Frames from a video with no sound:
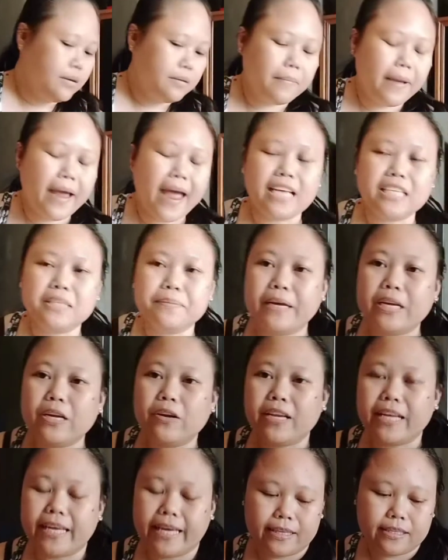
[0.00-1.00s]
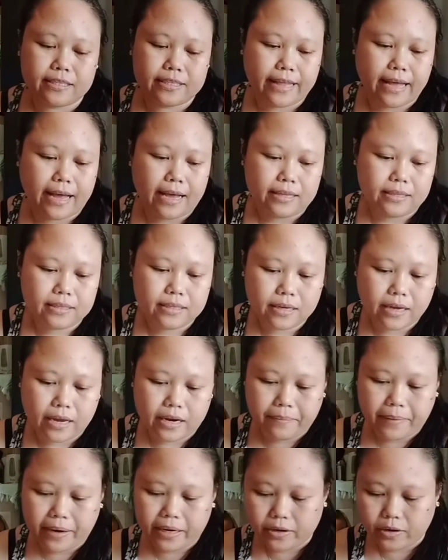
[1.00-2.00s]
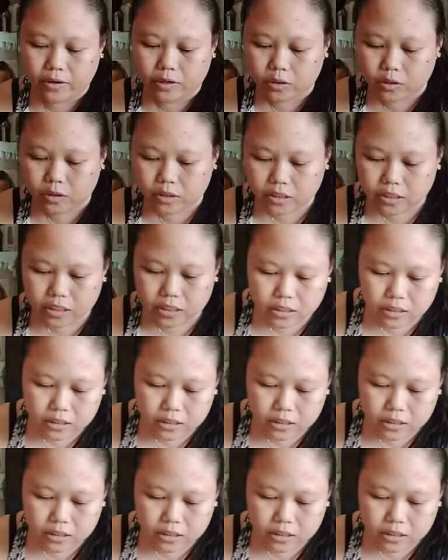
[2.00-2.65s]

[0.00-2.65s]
My husband only eats that, and my daughter.